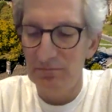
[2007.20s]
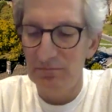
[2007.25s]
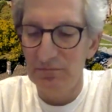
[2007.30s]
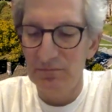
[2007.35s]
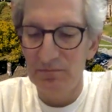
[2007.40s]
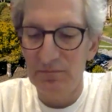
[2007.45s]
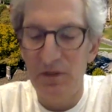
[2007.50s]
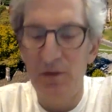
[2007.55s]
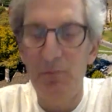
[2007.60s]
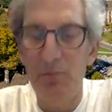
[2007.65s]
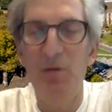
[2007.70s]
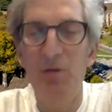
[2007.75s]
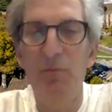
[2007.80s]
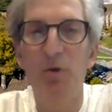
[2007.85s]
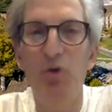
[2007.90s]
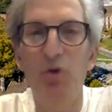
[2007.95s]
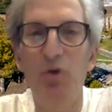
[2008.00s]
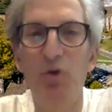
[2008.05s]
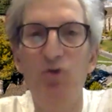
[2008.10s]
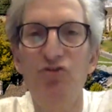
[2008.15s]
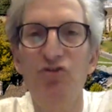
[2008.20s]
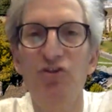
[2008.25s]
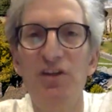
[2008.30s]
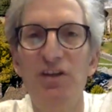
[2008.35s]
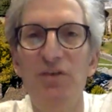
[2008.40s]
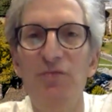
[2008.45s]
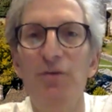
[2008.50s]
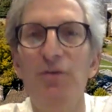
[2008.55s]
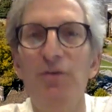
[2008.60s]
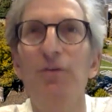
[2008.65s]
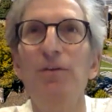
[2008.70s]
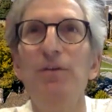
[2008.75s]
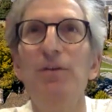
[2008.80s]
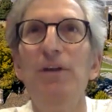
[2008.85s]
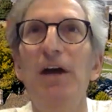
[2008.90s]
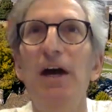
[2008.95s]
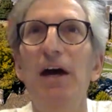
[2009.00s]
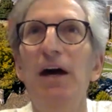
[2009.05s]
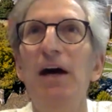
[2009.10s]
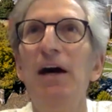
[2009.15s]
can be emotionally difficult.
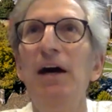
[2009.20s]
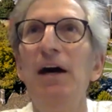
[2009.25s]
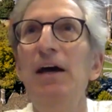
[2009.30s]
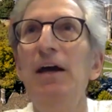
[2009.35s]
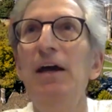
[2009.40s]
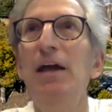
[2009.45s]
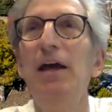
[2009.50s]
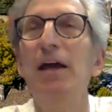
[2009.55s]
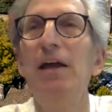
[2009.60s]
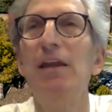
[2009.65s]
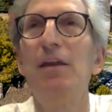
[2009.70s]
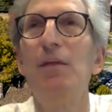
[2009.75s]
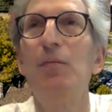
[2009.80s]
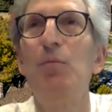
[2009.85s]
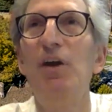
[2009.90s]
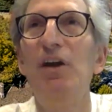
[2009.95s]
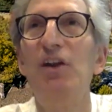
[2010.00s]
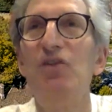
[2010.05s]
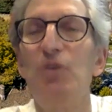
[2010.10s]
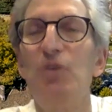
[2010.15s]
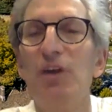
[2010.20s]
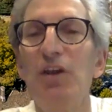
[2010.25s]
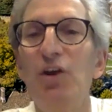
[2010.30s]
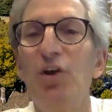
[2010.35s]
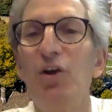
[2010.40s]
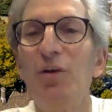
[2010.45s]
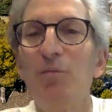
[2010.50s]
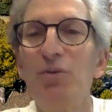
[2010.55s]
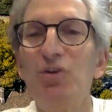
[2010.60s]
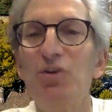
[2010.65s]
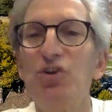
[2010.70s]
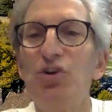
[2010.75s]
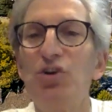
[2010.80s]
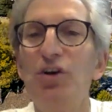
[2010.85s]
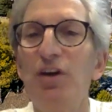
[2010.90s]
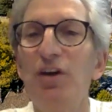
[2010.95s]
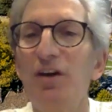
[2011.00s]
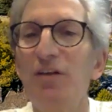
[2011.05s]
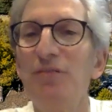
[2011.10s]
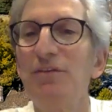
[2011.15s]
Their brains really aren't mature
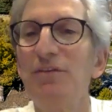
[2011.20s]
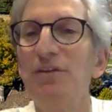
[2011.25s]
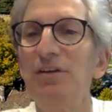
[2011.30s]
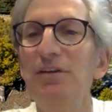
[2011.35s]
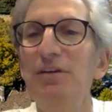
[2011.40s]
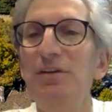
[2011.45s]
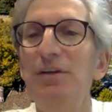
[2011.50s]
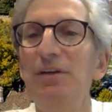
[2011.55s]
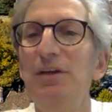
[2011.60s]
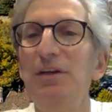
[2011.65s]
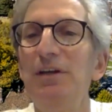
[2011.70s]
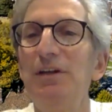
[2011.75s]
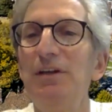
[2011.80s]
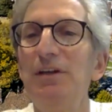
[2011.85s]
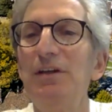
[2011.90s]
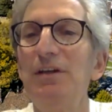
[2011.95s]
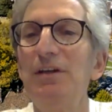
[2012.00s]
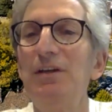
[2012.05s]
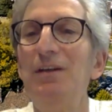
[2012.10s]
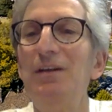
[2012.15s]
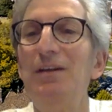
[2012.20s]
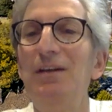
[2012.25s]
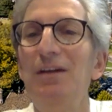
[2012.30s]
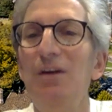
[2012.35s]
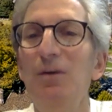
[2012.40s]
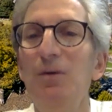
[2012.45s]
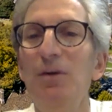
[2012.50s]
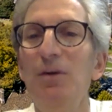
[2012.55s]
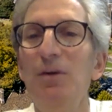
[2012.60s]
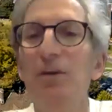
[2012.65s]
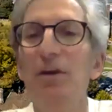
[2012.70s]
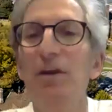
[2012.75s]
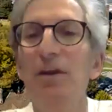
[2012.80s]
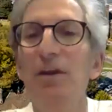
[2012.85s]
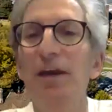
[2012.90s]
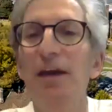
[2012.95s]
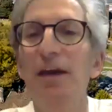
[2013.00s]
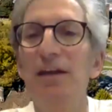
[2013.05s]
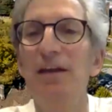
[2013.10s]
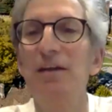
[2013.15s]
enough to deal with all
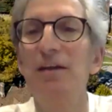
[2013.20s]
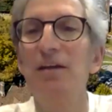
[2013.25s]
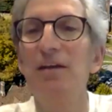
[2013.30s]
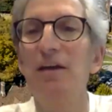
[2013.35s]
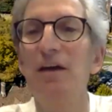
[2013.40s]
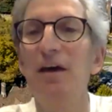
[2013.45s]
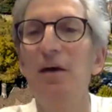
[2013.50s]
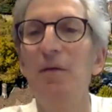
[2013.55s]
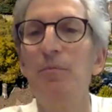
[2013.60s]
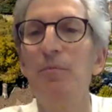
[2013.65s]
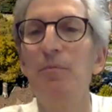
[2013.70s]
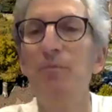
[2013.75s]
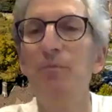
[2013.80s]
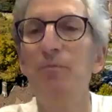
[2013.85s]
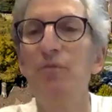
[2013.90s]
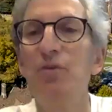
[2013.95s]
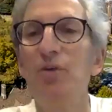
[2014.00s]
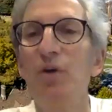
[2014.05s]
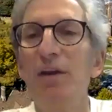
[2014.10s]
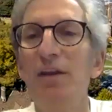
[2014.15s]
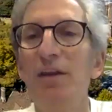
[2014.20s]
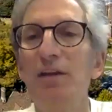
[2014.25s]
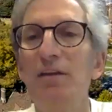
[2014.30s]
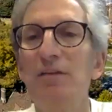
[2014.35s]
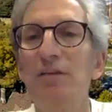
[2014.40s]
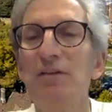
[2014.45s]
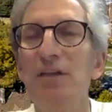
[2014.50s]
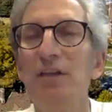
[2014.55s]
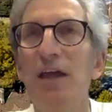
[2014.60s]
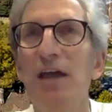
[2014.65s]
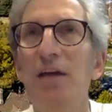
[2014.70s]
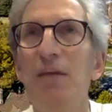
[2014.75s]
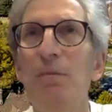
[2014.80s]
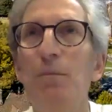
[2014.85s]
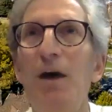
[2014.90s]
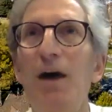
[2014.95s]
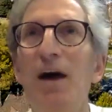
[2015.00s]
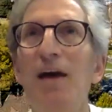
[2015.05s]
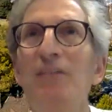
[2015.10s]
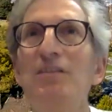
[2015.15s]
that. So I think there's a lot of
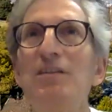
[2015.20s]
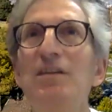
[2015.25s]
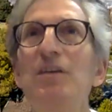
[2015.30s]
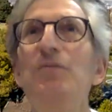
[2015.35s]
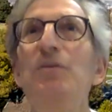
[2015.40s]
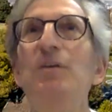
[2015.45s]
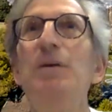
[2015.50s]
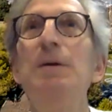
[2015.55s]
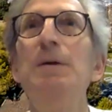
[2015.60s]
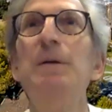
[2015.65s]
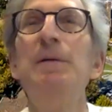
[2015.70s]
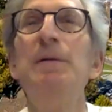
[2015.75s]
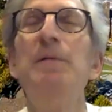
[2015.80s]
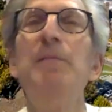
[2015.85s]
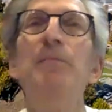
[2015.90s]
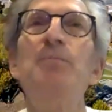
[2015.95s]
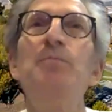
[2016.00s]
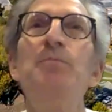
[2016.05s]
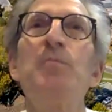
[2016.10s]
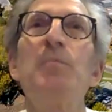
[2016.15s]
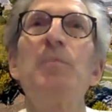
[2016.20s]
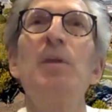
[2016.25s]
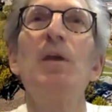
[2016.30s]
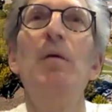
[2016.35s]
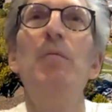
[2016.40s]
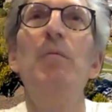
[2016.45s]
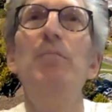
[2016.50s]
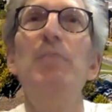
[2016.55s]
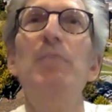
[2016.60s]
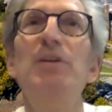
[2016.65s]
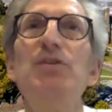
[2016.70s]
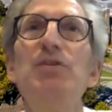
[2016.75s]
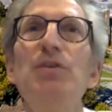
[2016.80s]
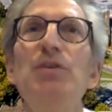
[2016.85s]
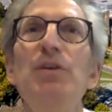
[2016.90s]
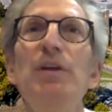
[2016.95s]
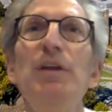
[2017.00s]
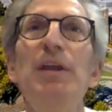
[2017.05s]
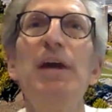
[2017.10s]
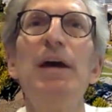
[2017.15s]
positive
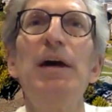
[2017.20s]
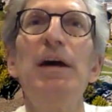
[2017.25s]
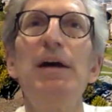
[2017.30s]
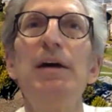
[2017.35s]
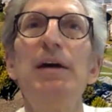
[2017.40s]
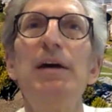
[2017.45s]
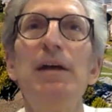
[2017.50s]
mental